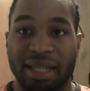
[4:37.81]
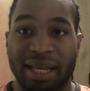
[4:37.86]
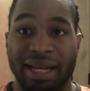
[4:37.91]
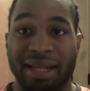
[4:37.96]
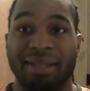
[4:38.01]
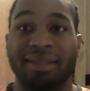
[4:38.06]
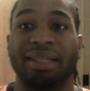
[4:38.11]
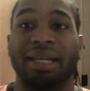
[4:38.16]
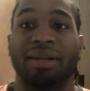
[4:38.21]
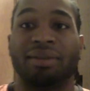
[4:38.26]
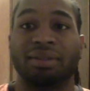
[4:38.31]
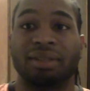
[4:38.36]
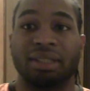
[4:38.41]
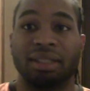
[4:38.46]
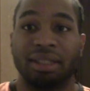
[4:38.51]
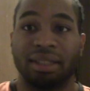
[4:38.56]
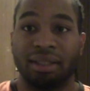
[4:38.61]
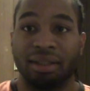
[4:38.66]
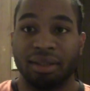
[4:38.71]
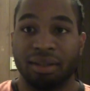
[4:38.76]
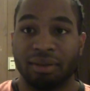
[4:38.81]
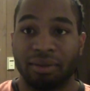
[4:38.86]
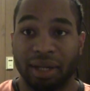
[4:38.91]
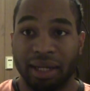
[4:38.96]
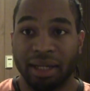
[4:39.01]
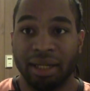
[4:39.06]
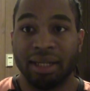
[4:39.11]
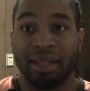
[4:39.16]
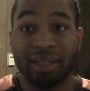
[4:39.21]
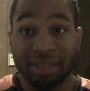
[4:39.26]
that it sounds good,
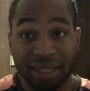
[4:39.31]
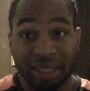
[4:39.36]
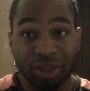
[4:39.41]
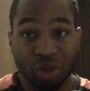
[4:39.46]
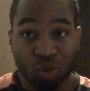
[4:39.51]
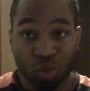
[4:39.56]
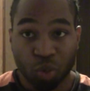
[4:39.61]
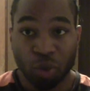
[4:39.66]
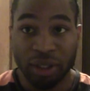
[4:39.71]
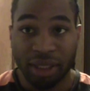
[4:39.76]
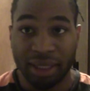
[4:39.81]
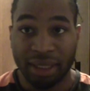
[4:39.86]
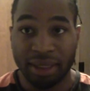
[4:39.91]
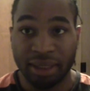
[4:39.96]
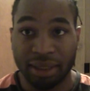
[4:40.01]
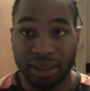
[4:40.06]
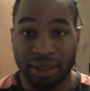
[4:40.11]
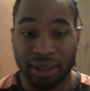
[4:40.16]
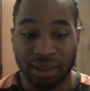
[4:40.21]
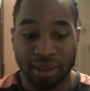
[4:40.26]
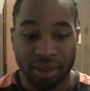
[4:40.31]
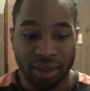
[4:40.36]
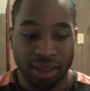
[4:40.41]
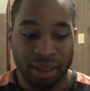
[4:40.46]
right? This sounds really good.